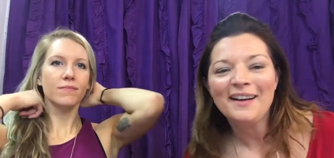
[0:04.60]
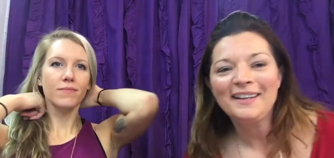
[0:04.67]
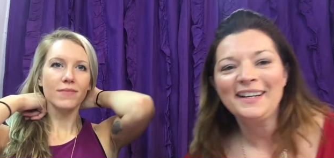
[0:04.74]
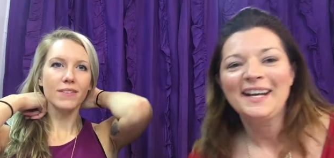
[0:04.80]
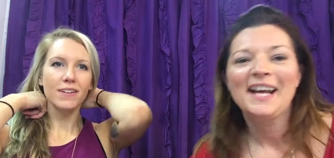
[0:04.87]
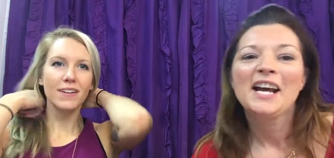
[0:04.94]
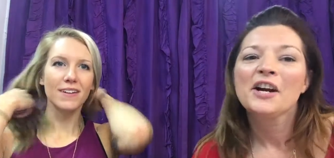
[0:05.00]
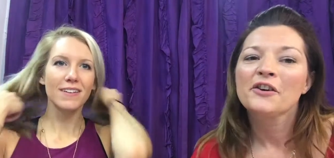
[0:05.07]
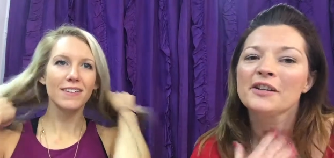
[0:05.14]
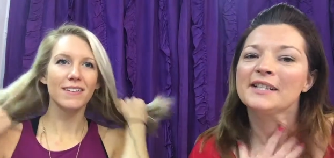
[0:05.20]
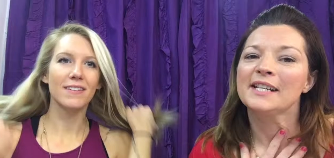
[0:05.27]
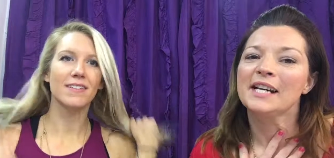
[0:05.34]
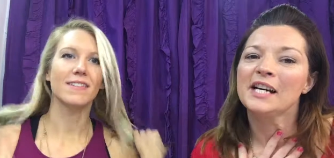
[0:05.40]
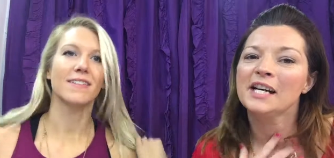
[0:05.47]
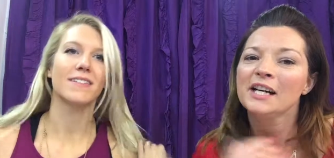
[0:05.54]
Speaker 1: everyone, Krista
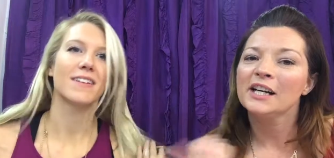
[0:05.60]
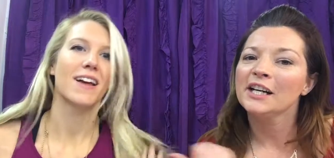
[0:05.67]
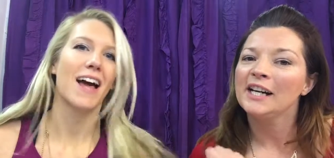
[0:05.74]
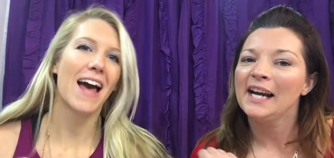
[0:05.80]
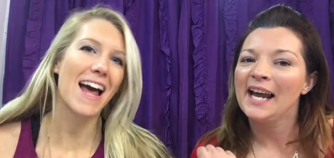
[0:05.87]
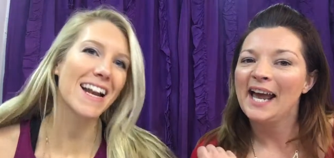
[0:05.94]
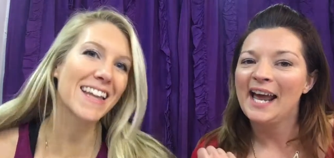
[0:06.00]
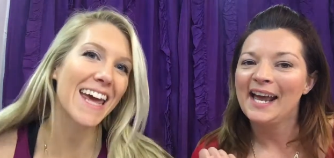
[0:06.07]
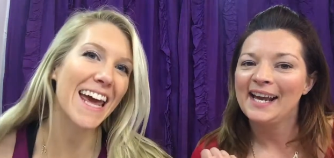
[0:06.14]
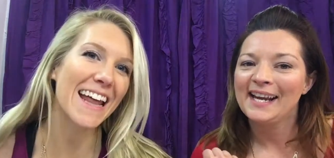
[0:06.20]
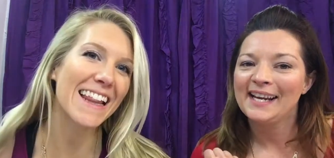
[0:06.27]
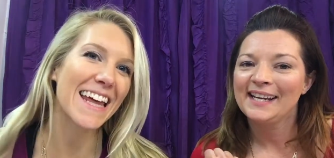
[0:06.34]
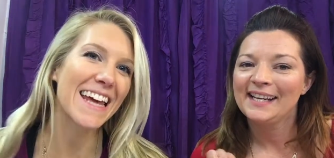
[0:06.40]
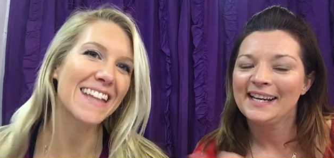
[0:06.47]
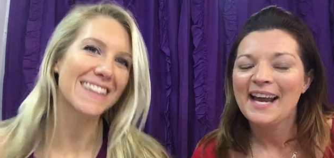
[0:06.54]
here and
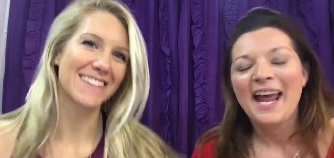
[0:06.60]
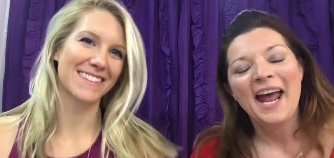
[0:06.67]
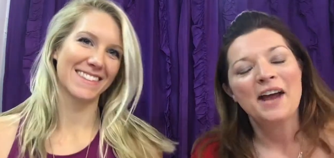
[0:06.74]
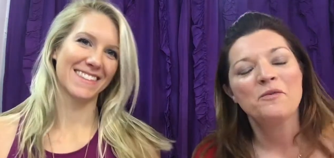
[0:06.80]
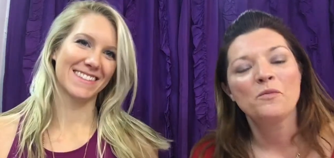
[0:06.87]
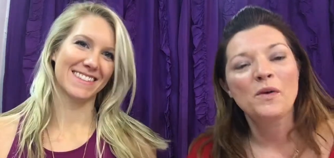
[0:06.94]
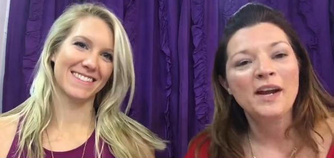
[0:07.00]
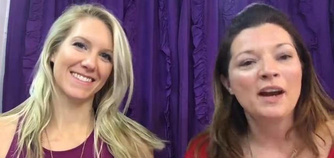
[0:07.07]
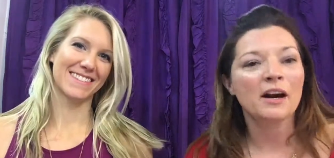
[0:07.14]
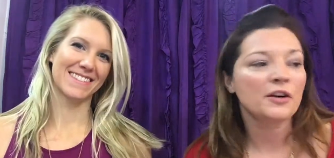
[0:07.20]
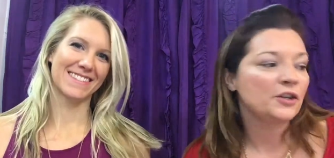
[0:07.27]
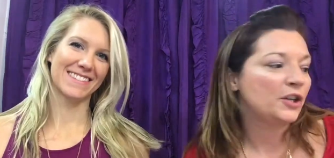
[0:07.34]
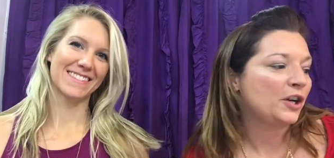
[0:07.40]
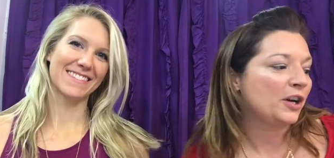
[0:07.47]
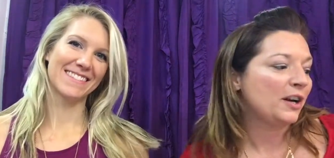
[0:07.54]
Kaylee, and we are
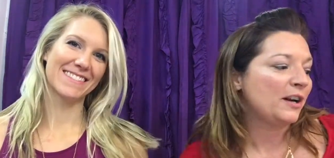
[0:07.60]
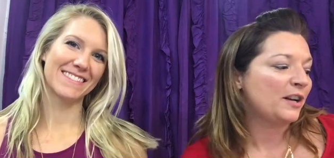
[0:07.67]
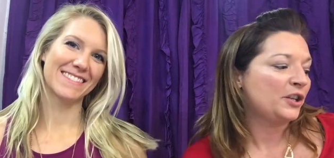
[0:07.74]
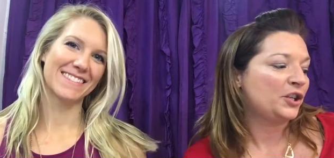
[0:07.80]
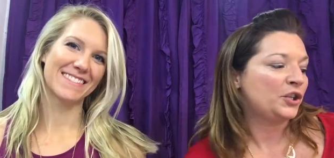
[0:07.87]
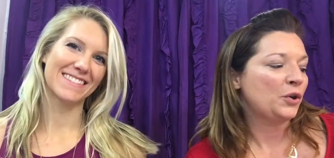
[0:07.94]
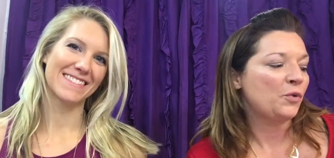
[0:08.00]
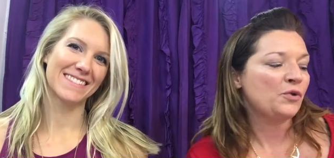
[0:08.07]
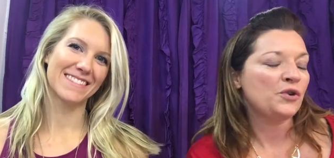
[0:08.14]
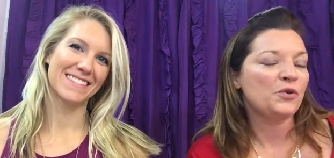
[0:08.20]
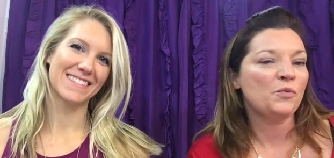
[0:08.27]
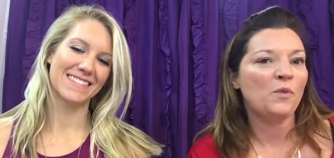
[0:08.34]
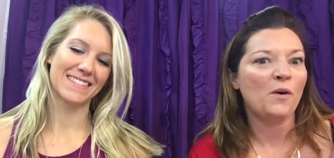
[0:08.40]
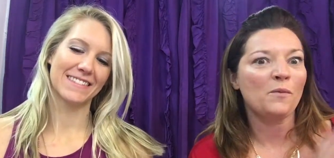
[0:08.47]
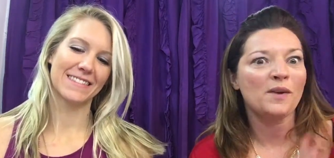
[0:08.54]
gonna show you
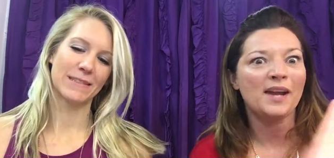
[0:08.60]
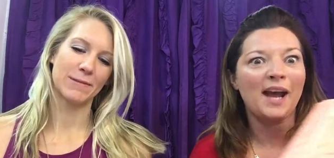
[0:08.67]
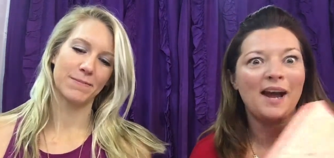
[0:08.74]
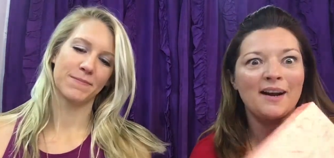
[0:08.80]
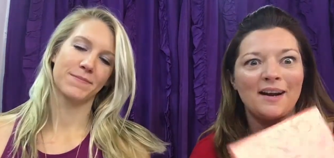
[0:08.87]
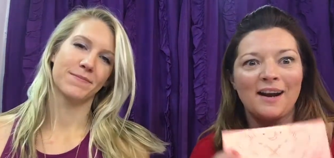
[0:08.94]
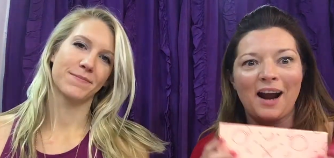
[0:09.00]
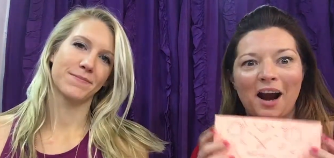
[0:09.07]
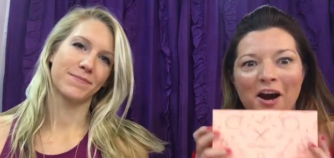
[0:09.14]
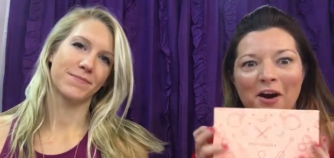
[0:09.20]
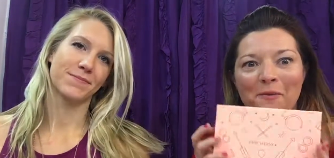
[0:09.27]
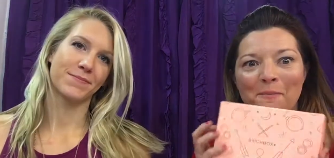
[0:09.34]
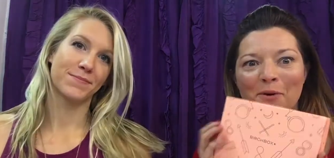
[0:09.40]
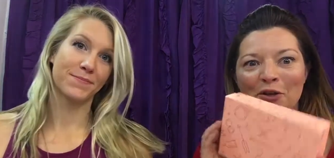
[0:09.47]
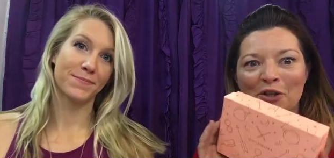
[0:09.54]
what we got in our
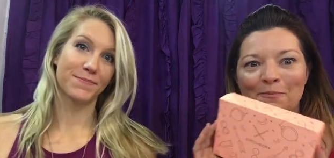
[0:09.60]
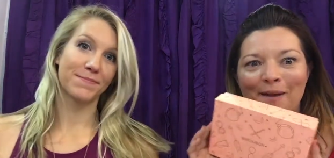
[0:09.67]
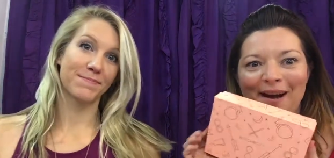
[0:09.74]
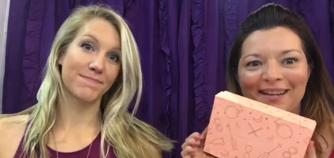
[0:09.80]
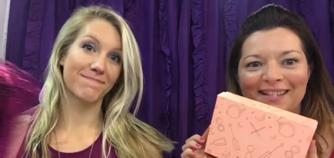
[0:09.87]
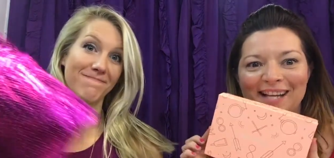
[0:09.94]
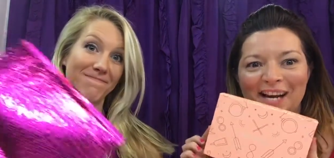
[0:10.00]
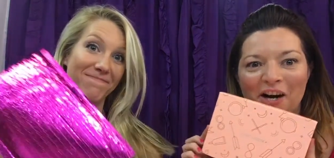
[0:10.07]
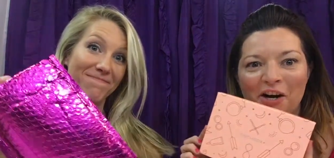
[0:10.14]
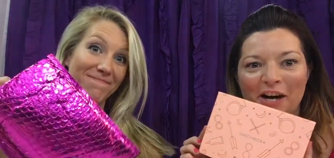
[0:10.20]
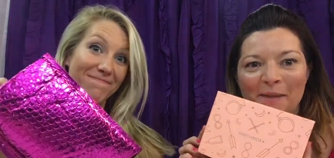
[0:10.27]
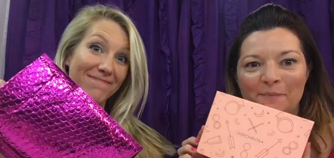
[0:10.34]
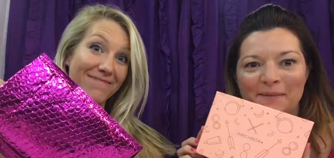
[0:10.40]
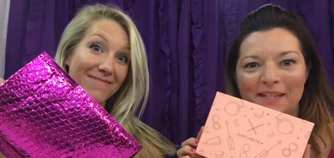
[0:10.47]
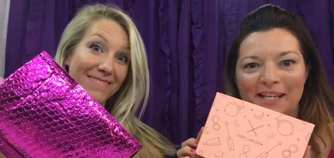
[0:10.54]
Birchbox and our
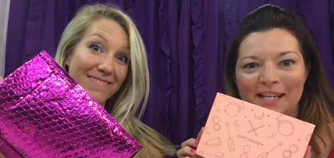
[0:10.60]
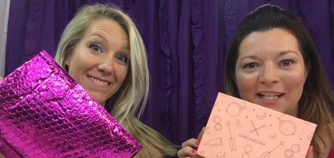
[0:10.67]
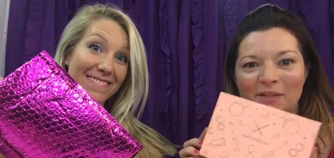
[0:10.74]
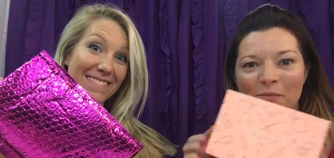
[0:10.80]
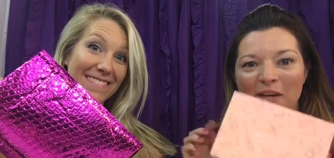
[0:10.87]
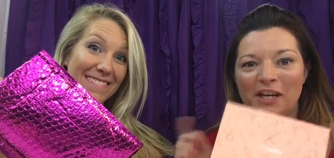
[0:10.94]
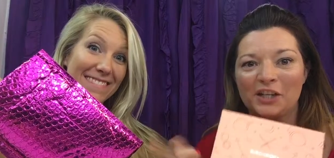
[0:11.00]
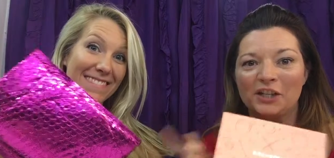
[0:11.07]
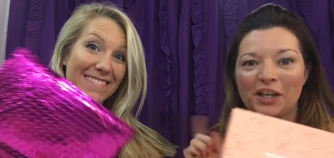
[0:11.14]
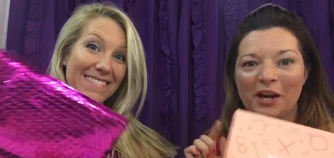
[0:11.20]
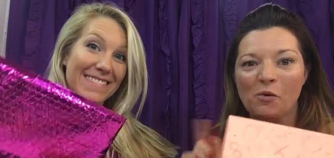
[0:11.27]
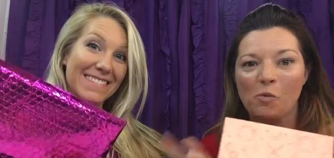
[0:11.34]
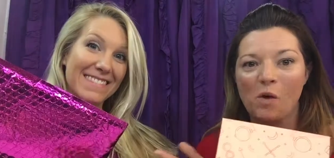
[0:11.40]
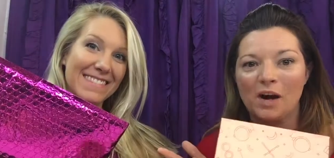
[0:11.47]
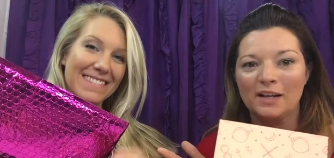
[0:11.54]
Ipsies. We each get
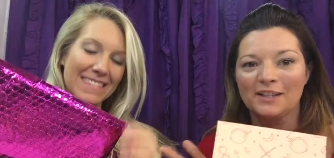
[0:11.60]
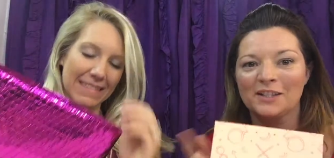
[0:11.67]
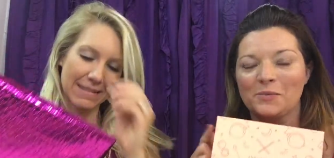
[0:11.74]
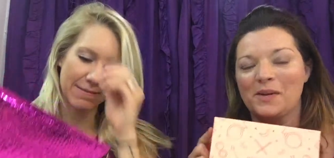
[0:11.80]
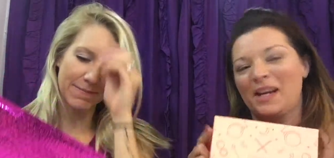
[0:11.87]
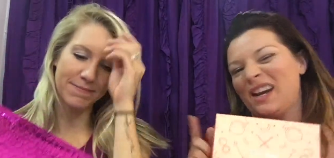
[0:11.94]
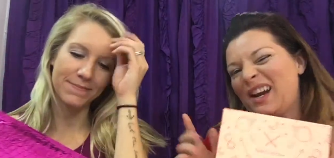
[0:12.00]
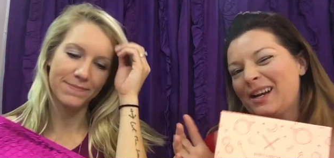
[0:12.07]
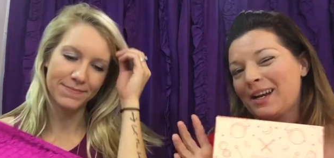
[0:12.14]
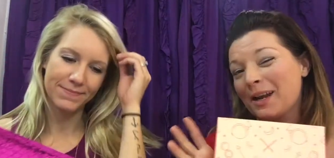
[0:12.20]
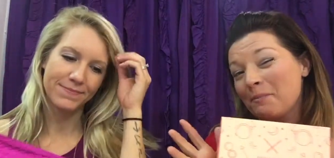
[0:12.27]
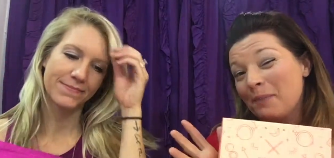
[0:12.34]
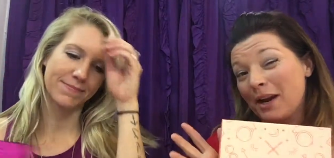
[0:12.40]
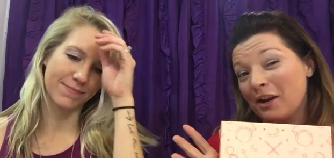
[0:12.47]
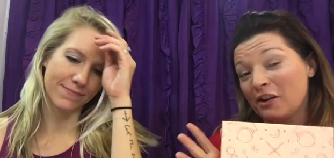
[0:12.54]
one so we can mm -hmm. kind of
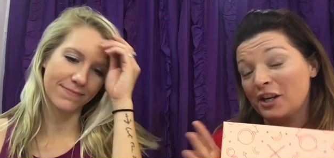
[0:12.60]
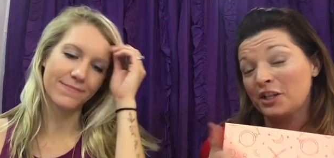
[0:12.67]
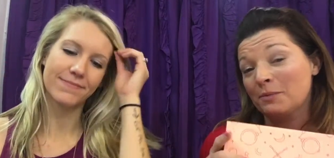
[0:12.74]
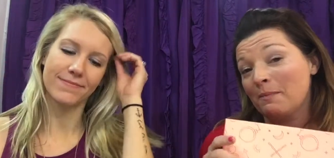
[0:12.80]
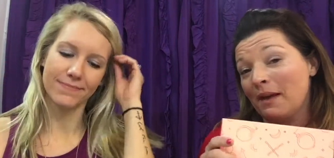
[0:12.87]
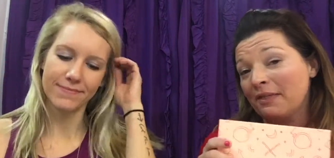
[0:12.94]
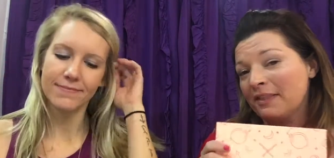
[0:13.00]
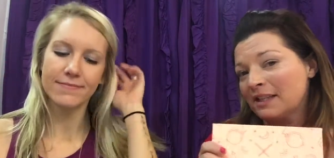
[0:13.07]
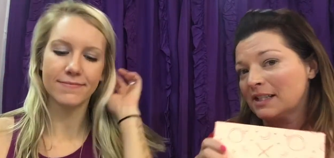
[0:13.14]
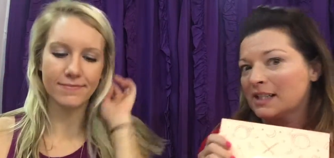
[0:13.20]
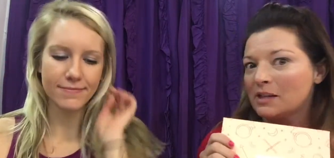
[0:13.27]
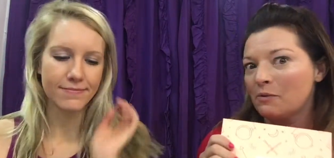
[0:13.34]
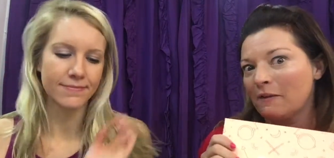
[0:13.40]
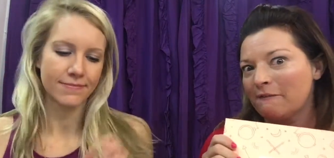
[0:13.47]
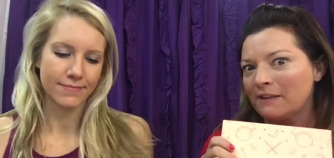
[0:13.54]
compare each month and mm -hmm. see
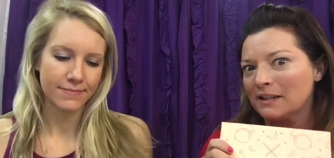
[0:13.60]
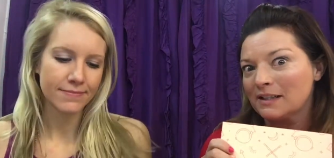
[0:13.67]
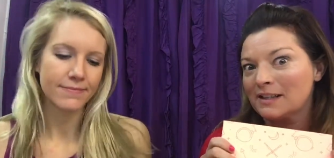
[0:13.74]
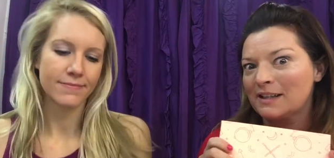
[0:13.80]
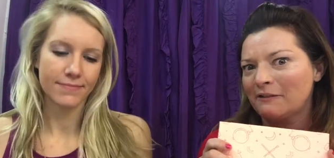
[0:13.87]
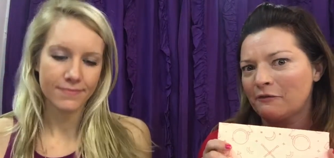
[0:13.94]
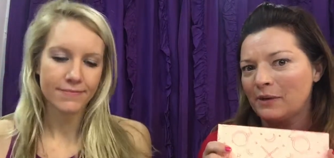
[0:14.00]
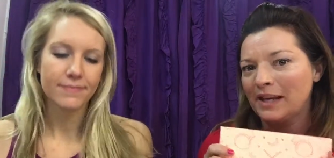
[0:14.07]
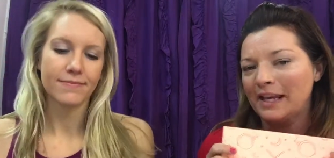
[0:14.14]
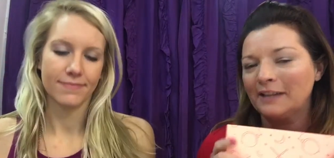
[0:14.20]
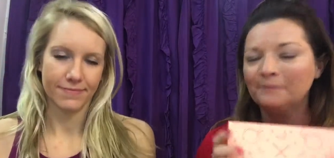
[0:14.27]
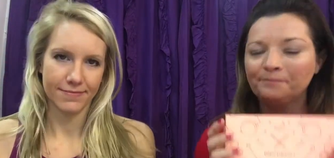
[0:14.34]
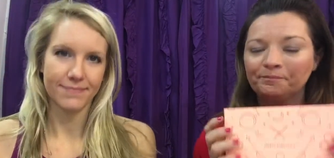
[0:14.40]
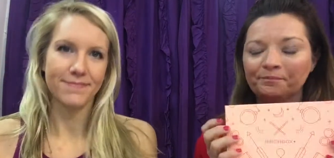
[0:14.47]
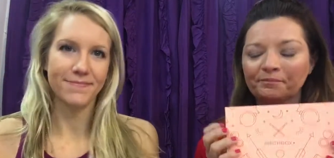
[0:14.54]
mm-hmm. what fun stuff we get.
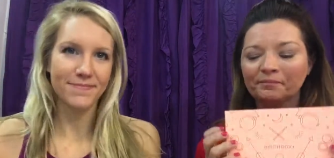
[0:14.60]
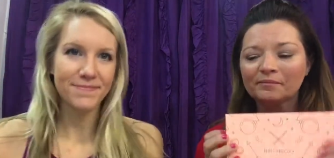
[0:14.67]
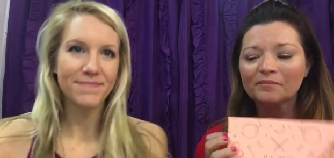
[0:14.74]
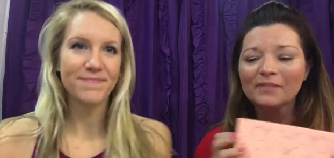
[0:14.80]
Mm -hmm.